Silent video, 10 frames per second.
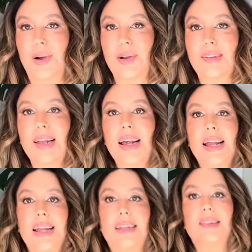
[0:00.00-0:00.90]
box.
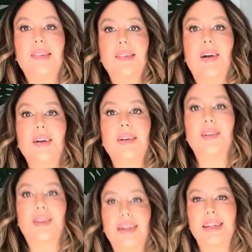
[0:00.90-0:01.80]
It's so
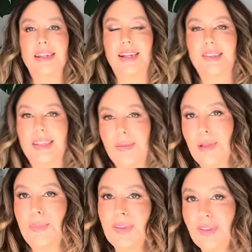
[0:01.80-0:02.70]
good. Actually, let
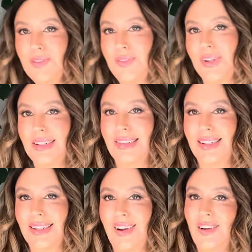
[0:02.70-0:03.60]
me put some footage
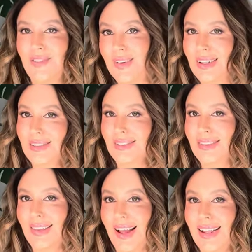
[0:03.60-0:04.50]
in of what it
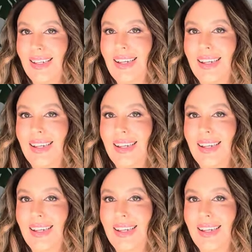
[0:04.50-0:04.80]
looks like.